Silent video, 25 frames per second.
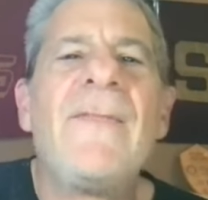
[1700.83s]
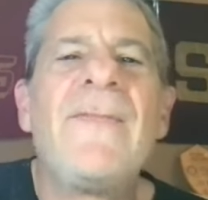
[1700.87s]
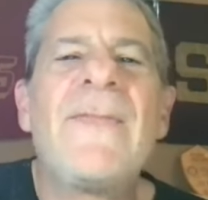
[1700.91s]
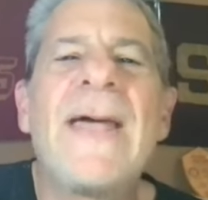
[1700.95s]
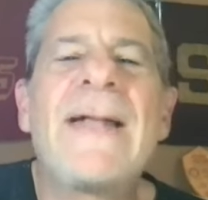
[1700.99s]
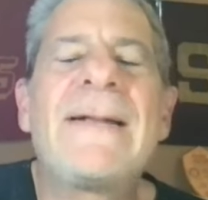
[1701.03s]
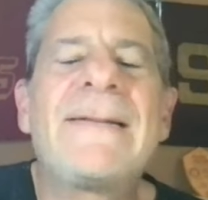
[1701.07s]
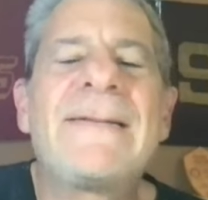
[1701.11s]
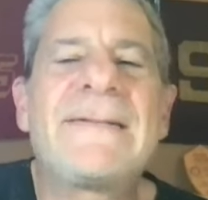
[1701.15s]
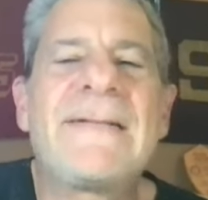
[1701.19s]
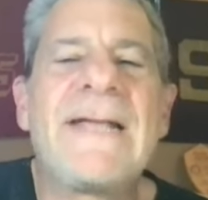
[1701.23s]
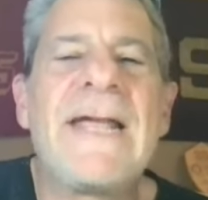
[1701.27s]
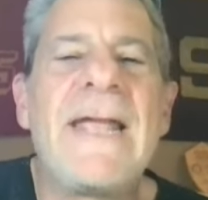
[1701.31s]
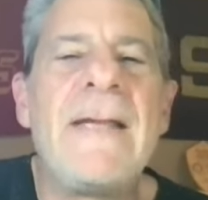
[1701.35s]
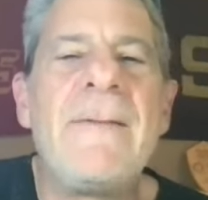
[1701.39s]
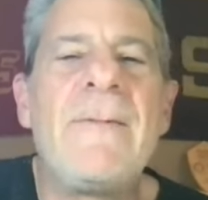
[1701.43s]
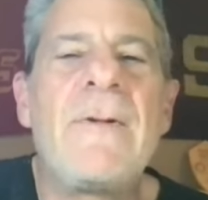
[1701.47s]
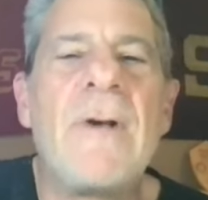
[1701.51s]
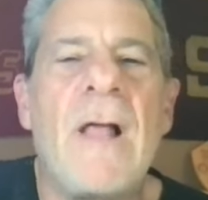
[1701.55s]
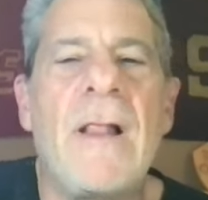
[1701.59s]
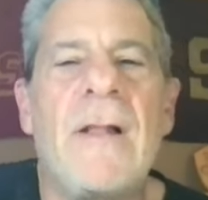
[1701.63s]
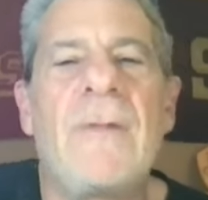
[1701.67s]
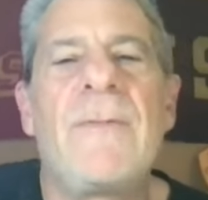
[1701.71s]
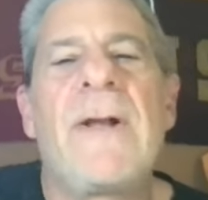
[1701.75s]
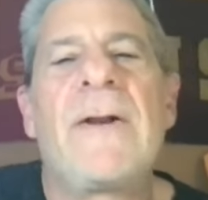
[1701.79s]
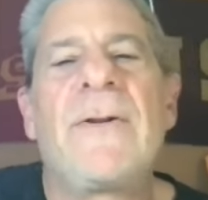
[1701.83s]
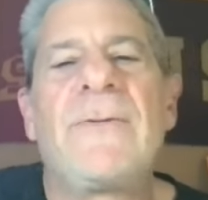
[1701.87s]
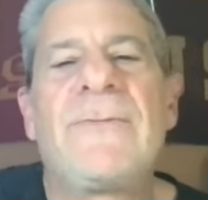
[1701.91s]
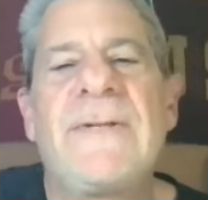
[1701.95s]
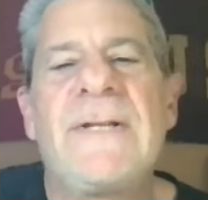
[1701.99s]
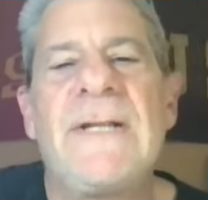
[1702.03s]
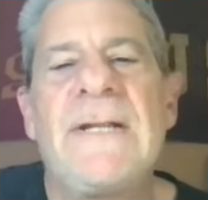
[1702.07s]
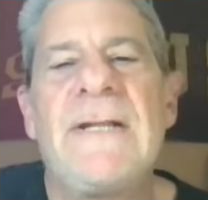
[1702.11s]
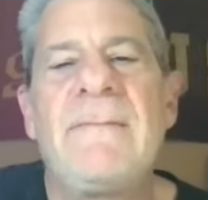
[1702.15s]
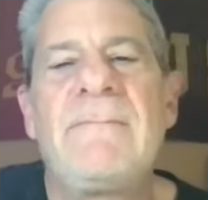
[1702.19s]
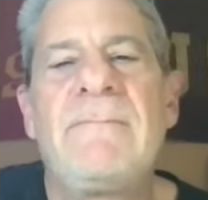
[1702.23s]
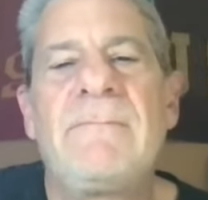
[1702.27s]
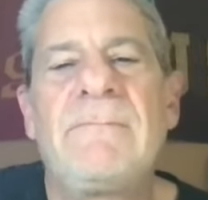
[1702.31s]
That same Colorado
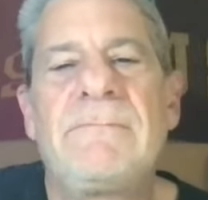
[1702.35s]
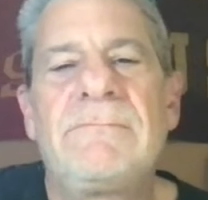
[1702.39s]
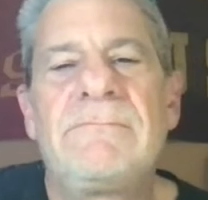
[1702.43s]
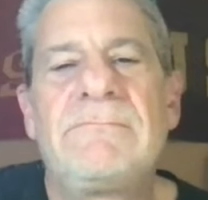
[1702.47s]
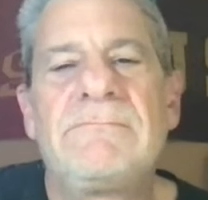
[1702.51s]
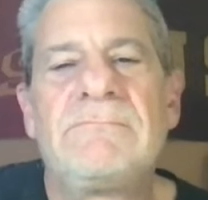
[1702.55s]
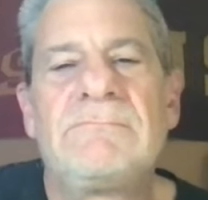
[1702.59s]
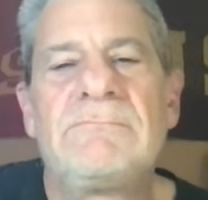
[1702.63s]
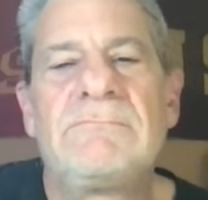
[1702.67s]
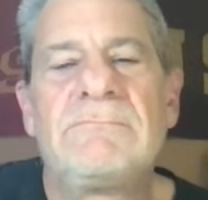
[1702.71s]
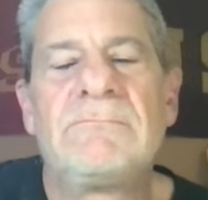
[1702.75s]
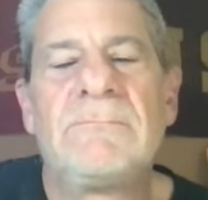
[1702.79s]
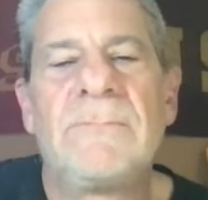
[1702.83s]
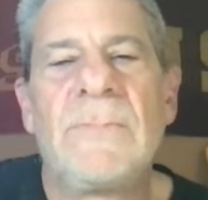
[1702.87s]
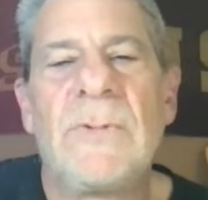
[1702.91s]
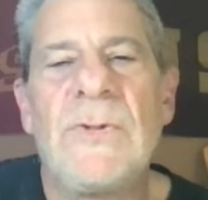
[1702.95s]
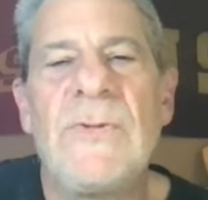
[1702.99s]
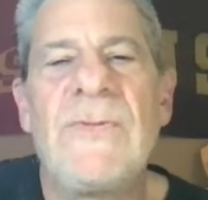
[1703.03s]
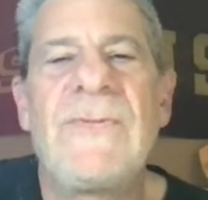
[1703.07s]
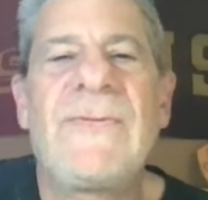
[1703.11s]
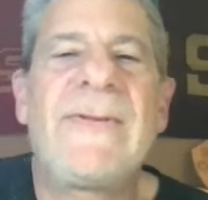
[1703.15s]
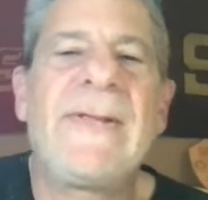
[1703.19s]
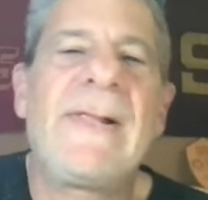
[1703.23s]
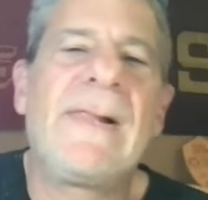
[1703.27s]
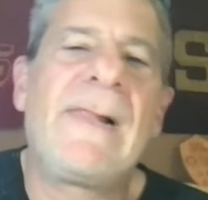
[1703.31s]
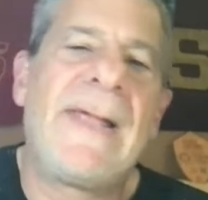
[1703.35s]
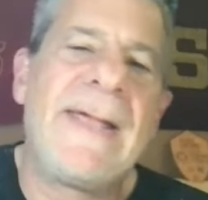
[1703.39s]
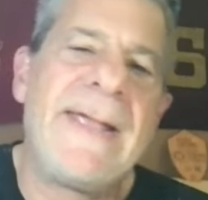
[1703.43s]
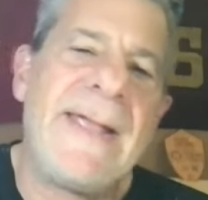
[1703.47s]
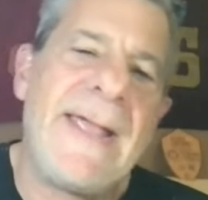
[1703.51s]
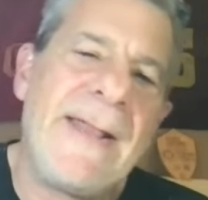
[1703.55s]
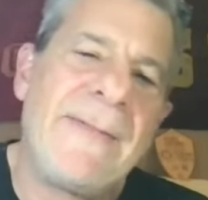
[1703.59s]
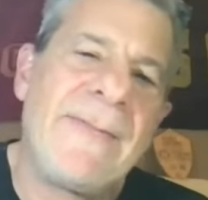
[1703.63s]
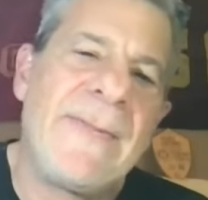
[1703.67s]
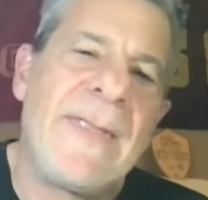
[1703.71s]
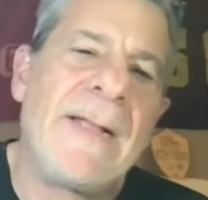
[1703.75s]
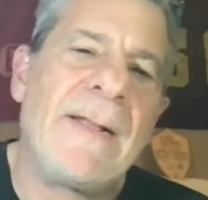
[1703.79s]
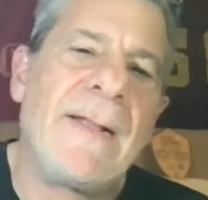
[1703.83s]
team, UCLA,
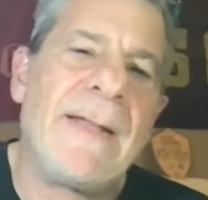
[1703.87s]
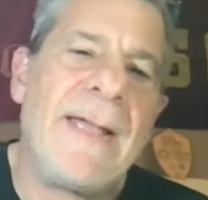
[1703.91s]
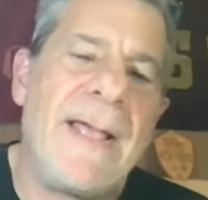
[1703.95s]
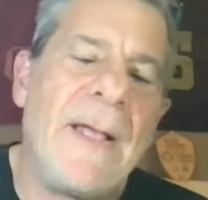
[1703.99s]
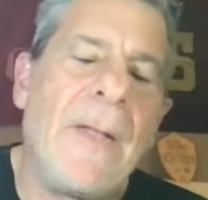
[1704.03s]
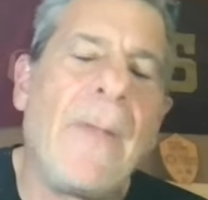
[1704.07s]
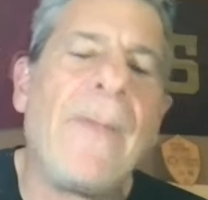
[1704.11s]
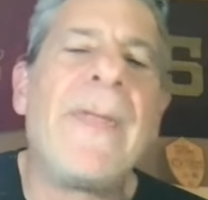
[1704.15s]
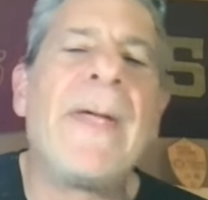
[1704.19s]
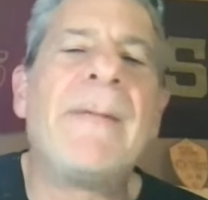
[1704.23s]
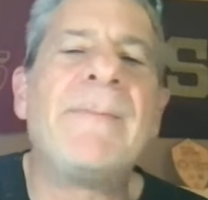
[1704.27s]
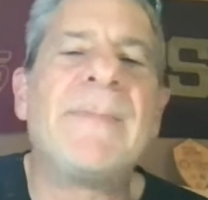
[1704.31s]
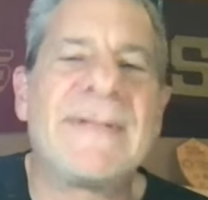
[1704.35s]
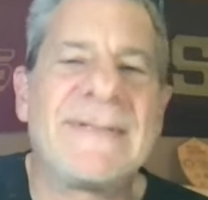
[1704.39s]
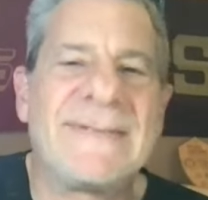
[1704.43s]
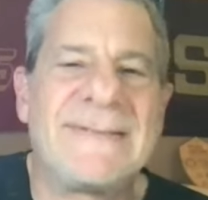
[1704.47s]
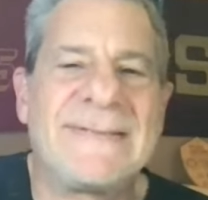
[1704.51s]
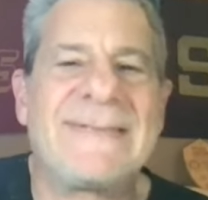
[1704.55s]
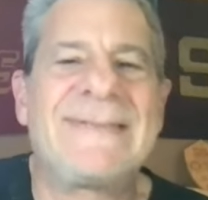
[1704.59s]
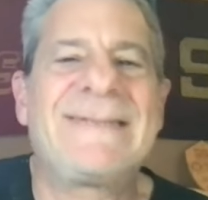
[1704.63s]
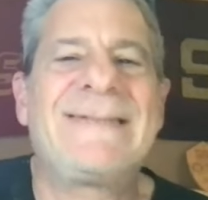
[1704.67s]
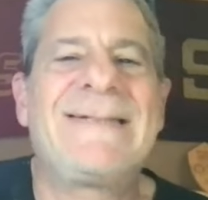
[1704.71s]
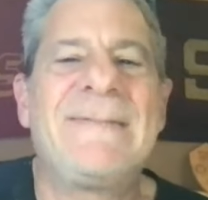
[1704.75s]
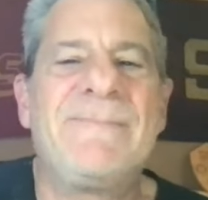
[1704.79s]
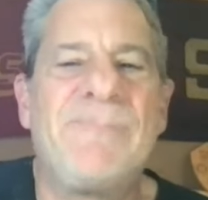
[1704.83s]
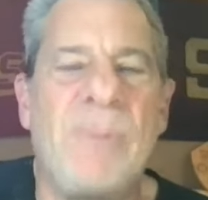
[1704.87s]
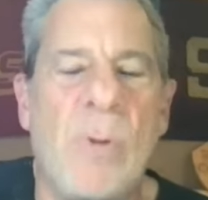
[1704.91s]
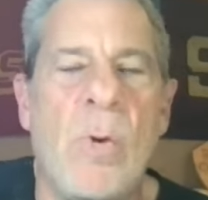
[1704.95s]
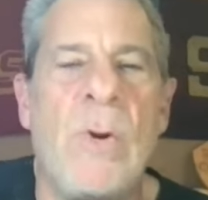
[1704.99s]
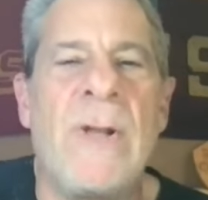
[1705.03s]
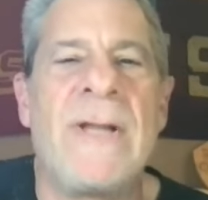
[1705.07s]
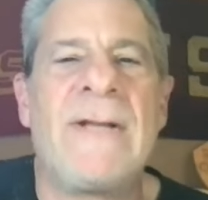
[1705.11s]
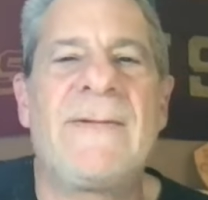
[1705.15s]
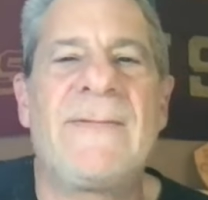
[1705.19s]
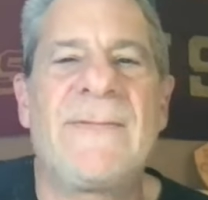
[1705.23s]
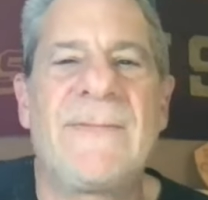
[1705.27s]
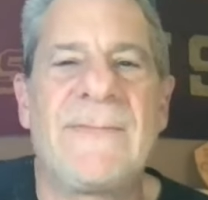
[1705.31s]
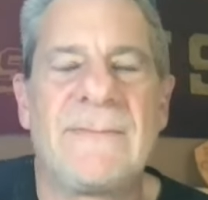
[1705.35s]
held them to 60
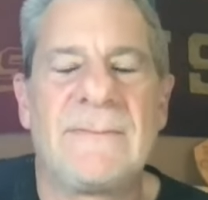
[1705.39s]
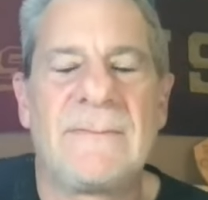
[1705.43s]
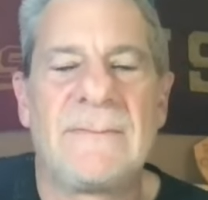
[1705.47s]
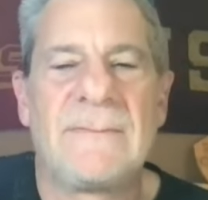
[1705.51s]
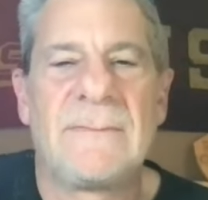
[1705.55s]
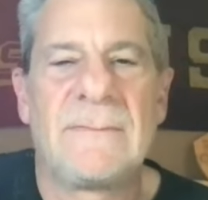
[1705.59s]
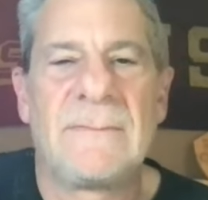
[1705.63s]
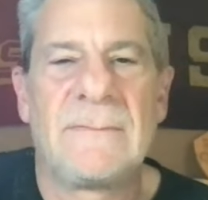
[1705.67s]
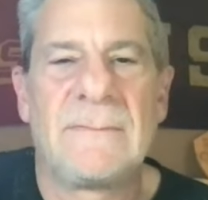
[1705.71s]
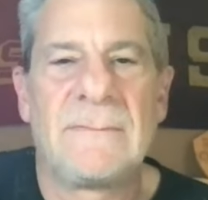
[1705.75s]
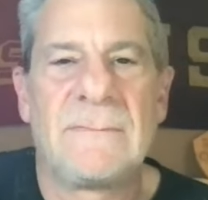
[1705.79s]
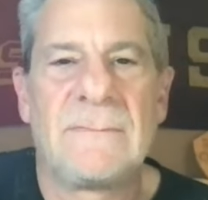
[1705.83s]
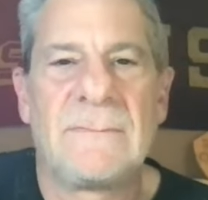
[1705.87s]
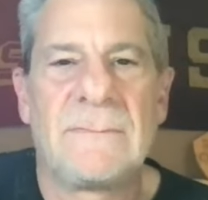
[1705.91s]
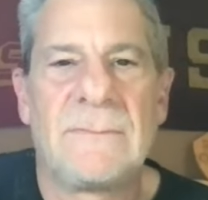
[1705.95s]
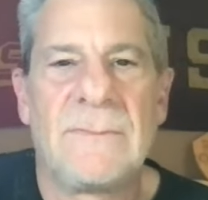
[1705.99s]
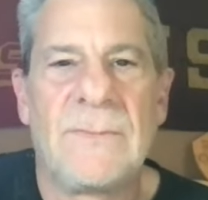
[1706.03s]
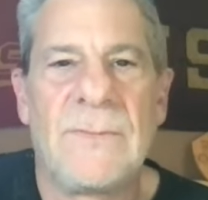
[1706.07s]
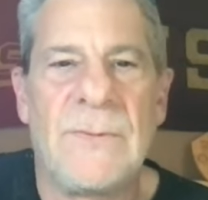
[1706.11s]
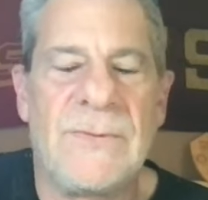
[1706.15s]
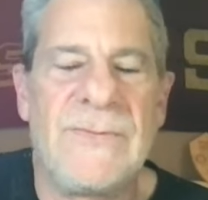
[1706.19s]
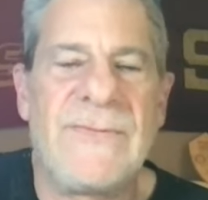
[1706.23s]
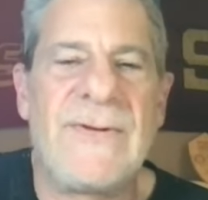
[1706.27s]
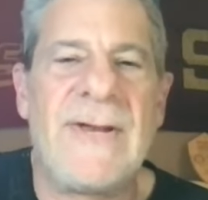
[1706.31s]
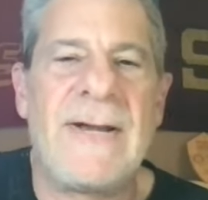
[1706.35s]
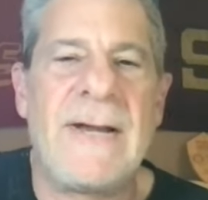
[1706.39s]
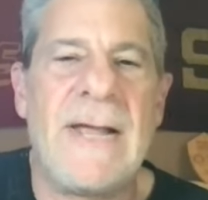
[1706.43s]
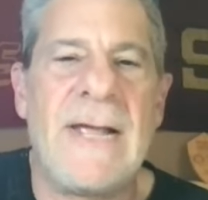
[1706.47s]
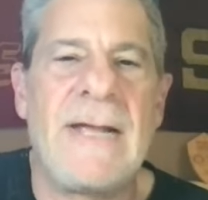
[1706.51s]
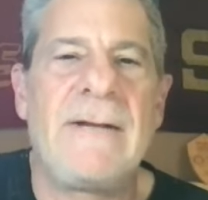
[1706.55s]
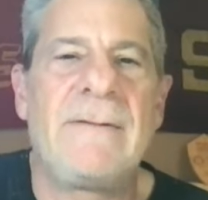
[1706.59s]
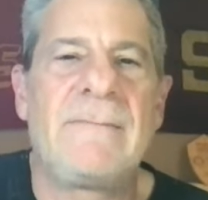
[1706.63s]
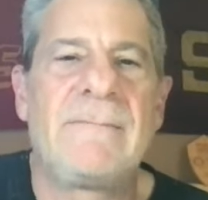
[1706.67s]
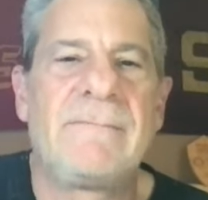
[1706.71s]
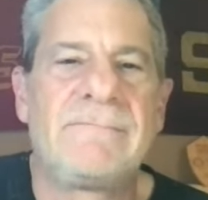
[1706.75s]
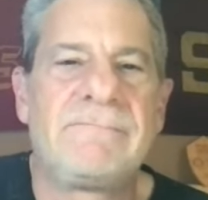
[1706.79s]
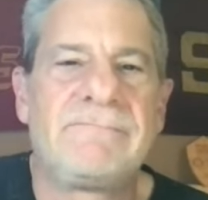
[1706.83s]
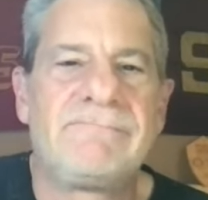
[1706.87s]
points Thursday night.